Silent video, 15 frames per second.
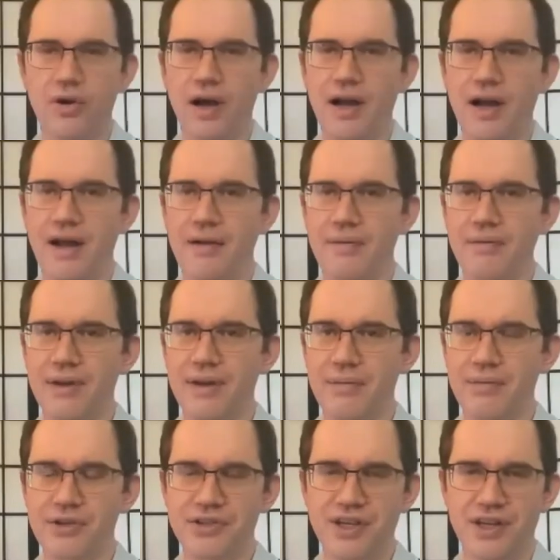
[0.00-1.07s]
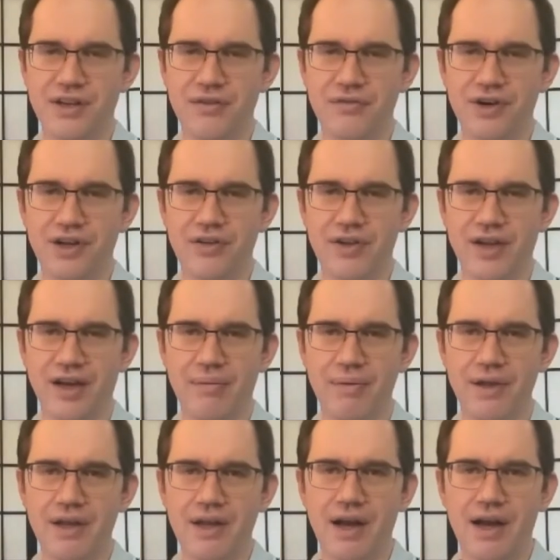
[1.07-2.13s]
I appreciate you following up.
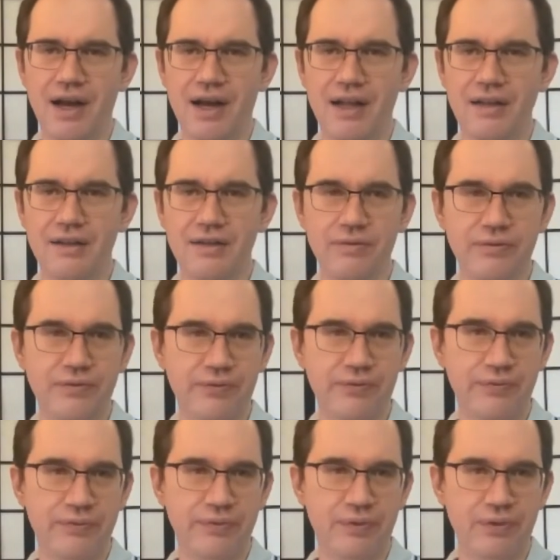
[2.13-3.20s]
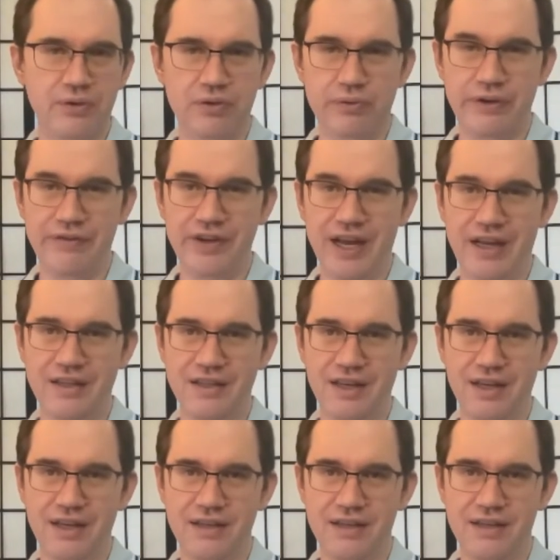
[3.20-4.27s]
We've got
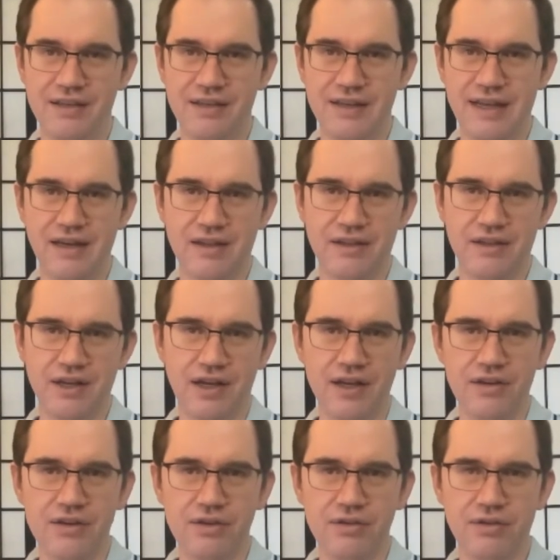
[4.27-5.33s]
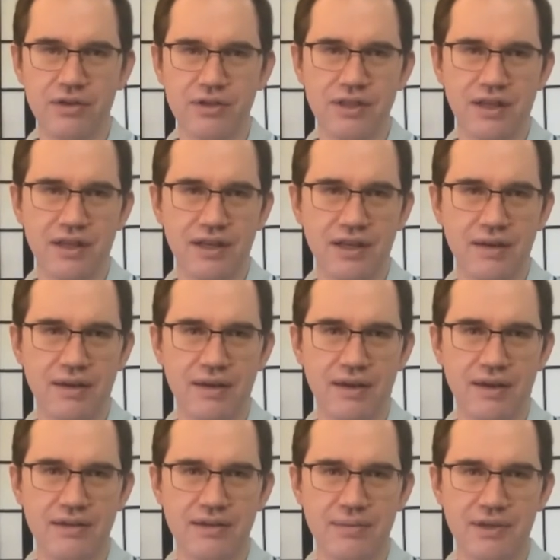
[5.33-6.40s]
Dan on the line, who looks like he
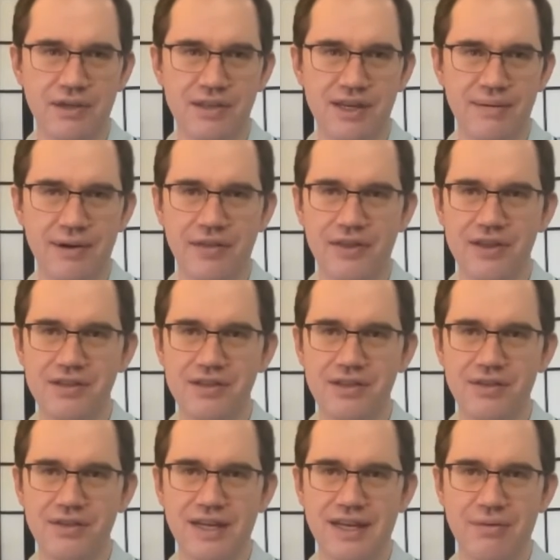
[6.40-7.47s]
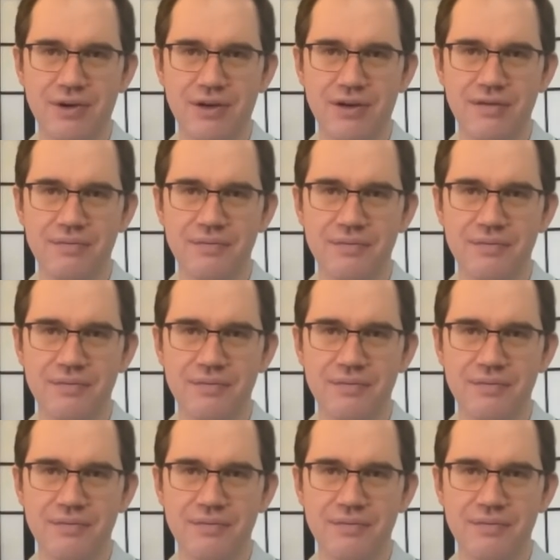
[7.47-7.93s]
has something to say about this. So Dan, welcome.